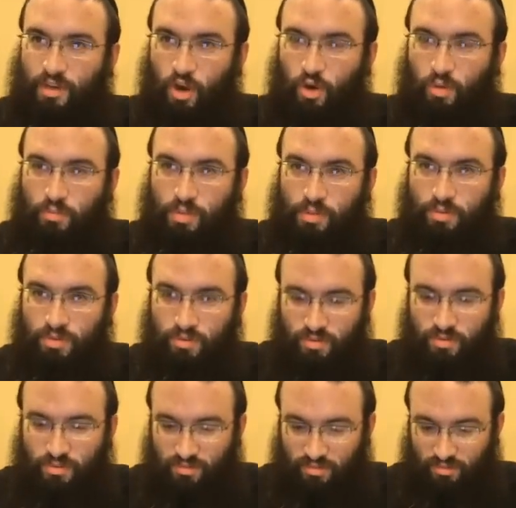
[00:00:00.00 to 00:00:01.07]
Now we know
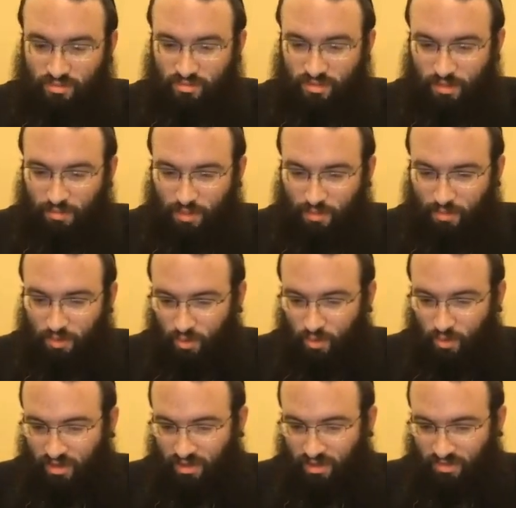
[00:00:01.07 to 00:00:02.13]
people, some people
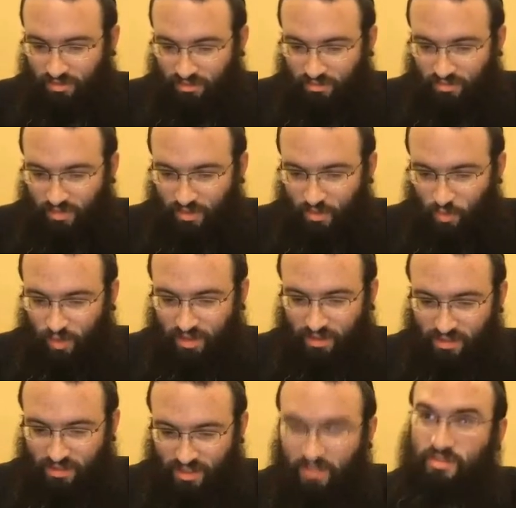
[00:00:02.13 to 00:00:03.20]
work
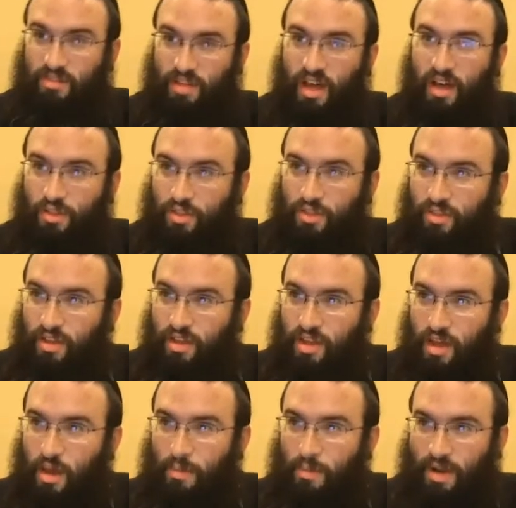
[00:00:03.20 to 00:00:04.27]
work themselves to death,
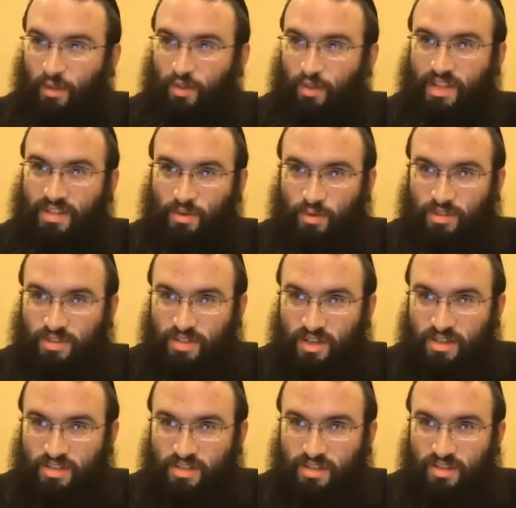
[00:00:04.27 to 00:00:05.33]
but I don't think that's what we're
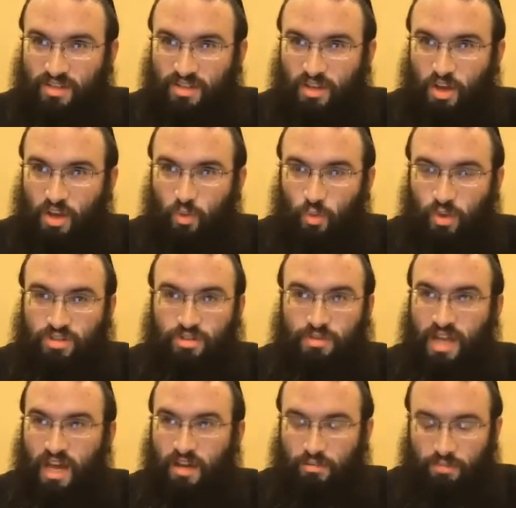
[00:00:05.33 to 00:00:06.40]
discussing. What
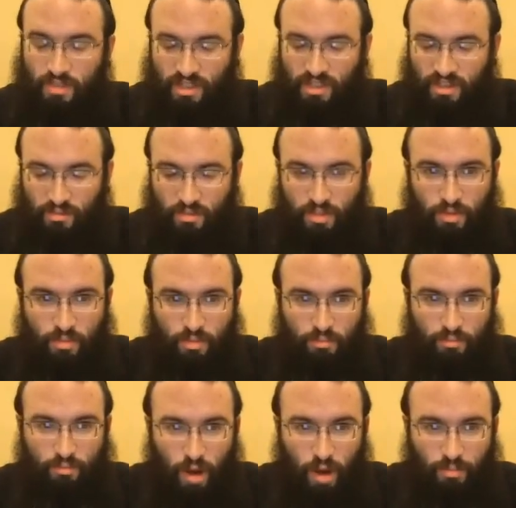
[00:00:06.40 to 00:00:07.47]
does Rabbi Nachman mean that the, the
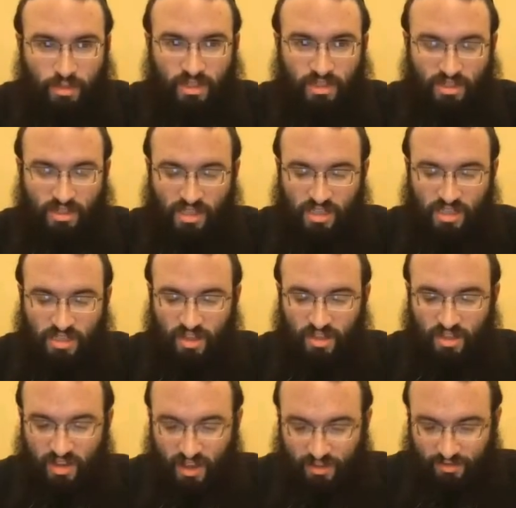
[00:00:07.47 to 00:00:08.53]
mominus
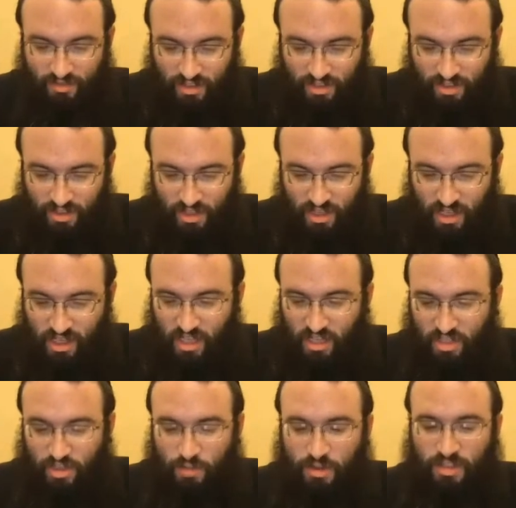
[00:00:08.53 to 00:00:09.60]
is the nefesh?
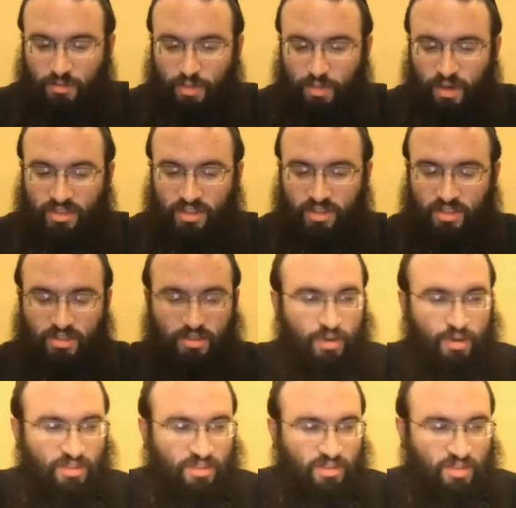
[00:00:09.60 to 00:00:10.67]
So he brings a pasuk. There's
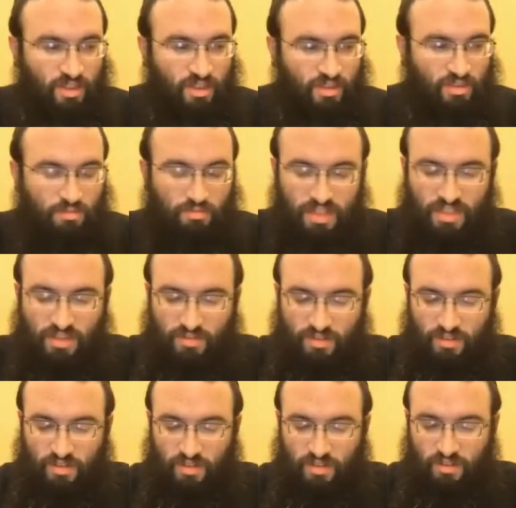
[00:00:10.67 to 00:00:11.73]
a pasuk. There's a
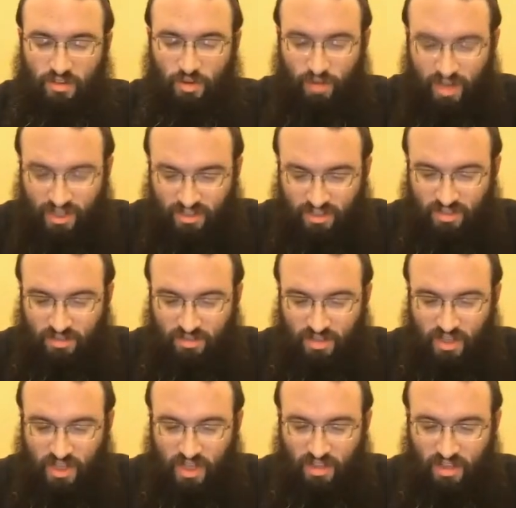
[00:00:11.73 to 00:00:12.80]
mitzvah
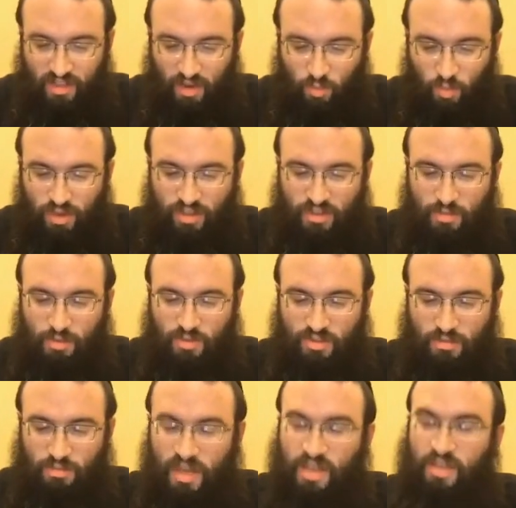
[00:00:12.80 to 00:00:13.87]
daraisa that one is
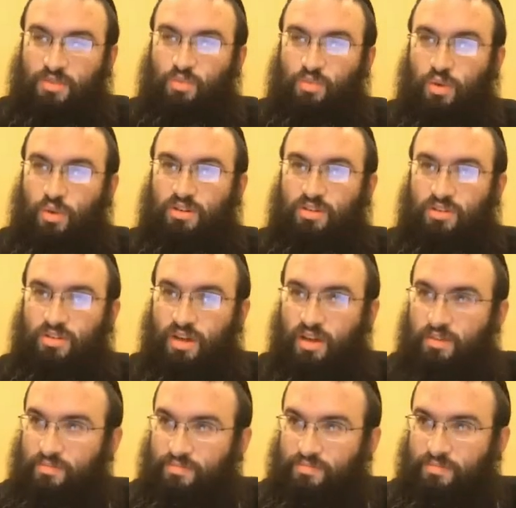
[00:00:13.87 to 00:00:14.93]
supposed to pay his workers on
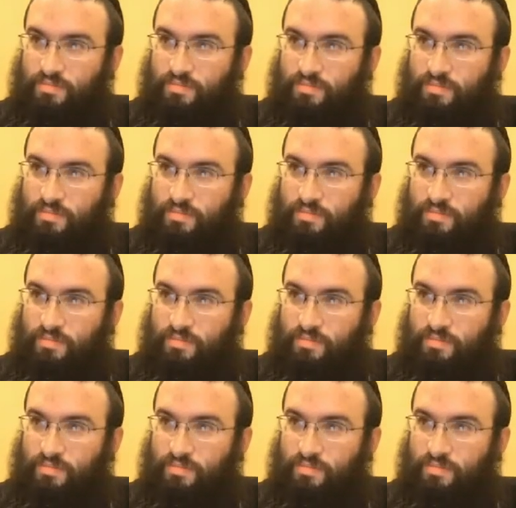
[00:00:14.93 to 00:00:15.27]
time.